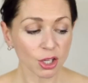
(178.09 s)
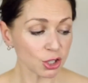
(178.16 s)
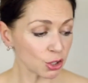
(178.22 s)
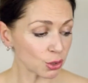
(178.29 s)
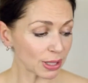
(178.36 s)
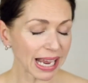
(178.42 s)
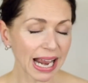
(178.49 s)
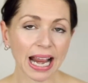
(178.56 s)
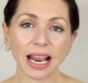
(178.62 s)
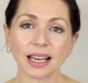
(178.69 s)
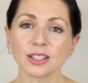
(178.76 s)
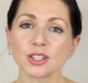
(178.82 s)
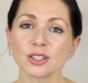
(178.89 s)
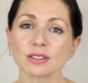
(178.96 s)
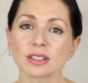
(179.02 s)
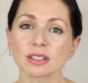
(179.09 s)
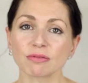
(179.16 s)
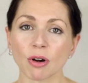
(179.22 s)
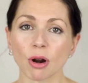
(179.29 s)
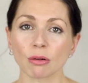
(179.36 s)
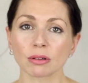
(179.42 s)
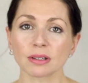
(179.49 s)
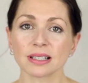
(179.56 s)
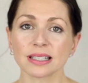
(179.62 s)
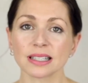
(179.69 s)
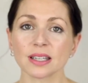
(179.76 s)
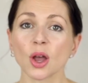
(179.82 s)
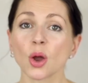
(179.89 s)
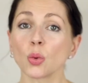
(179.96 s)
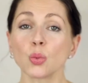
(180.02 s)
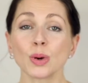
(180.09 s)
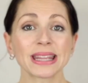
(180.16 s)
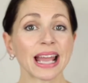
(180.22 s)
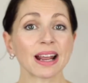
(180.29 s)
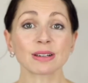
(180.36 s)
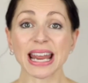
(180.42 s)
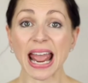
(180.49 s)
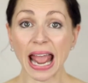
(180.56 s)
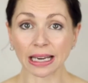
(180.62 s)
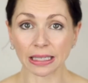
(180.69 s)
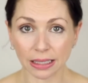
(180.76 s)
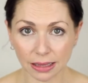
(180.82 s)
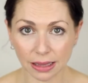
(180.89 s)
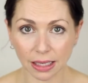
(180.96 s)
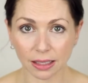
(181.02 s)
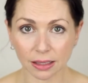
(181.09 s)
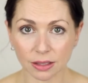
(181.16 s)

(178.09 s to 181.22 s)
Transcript: You can use the rollers without anything.